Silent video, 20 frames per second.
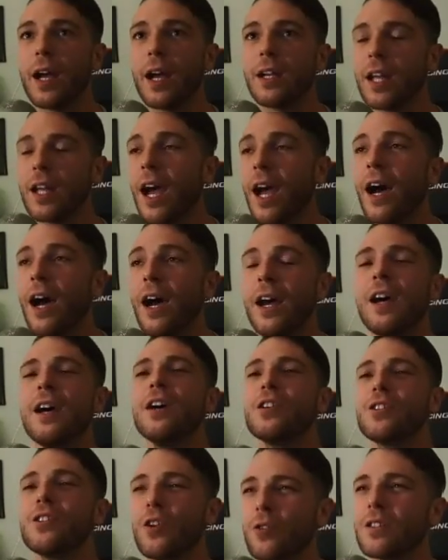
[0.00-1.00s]
Yeah.
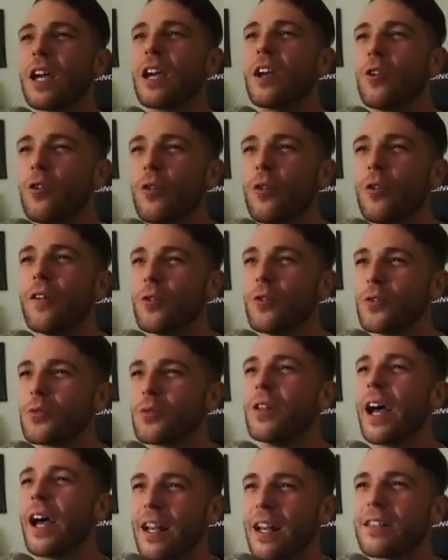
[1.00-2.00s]
So I was like, cool. Those were
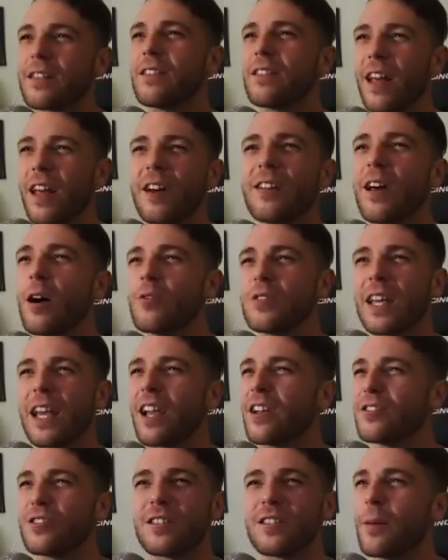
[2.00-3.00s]
like, that was like
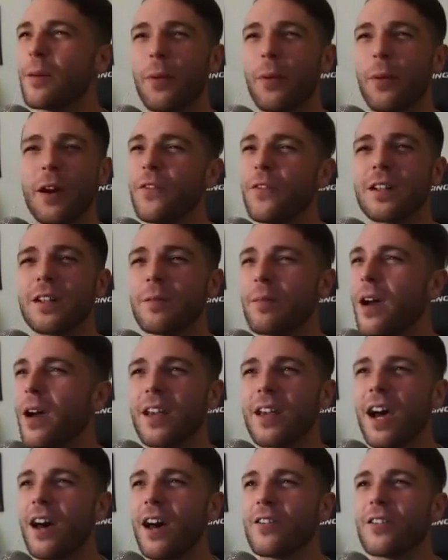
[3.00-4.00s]
just the perfect amount of calories.